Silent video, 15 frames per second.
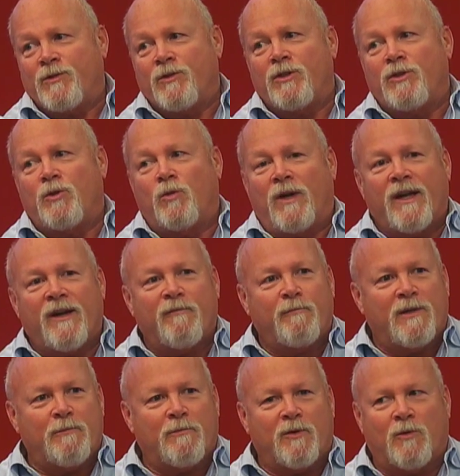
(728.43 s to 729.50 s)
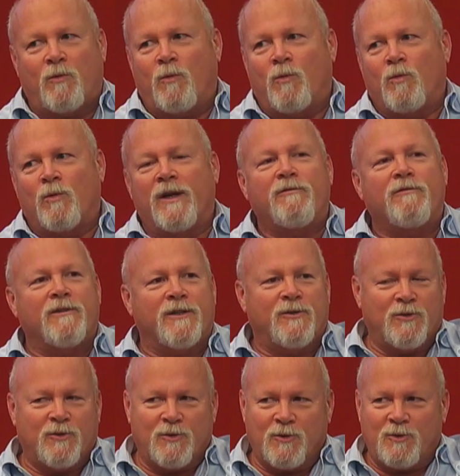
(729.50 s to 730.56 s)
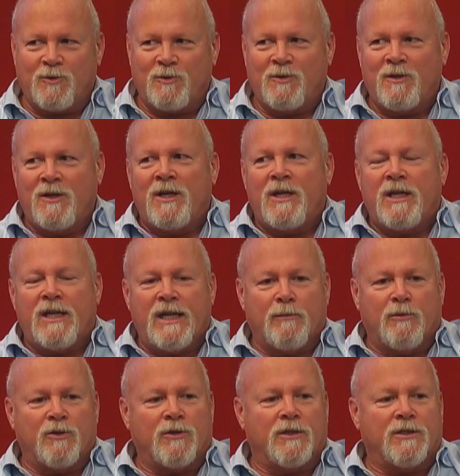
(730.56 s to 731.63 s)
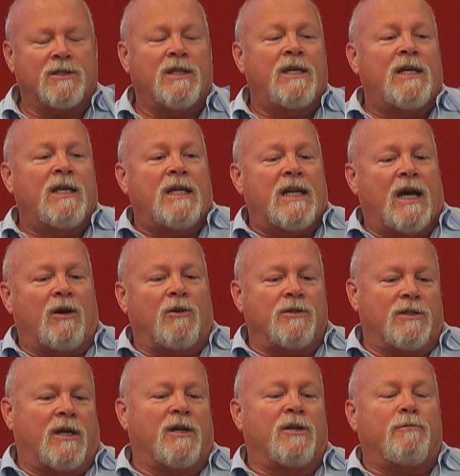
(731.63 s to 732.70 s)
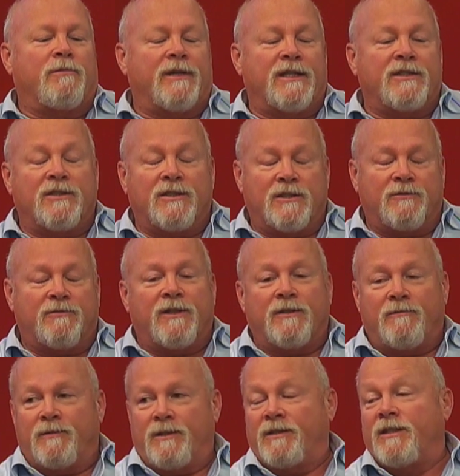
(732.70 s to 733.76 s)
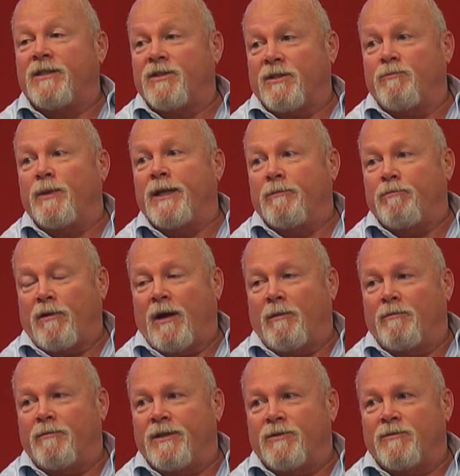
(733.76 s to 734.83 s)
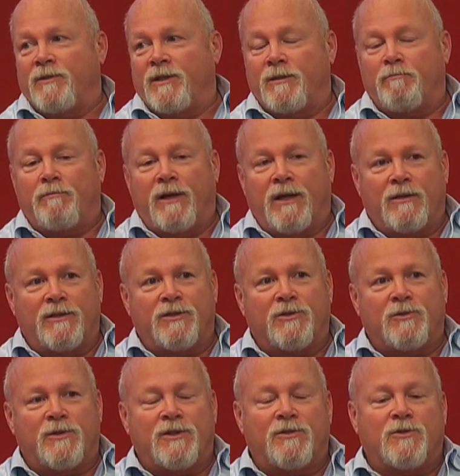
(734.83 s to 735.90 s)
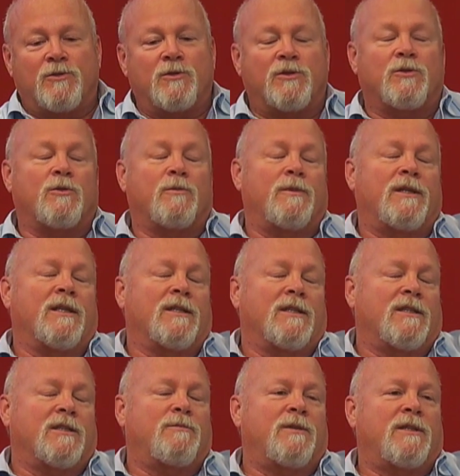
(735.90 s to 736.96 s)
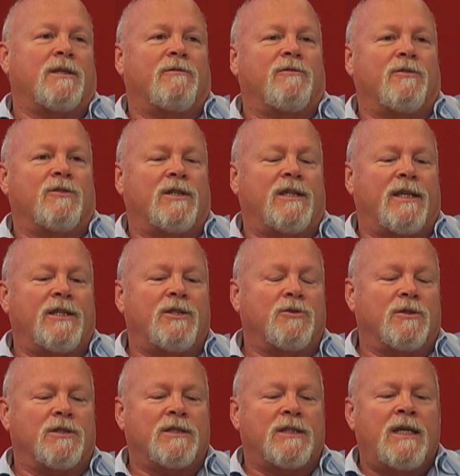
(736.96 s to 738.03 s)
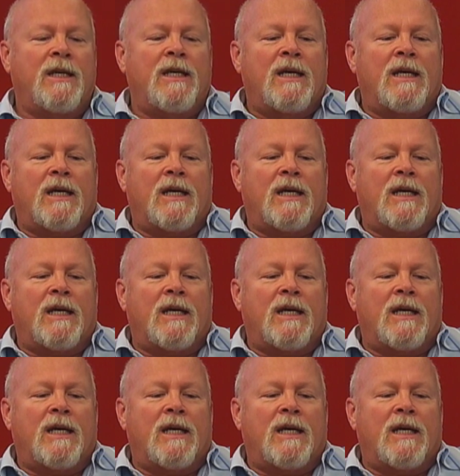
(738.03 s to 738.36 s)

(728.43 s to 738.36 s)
So you don't have people rifling through neighborhoods. Now, in other places, it is a big problem. You can barely squeeze through, so it does become very dangerous.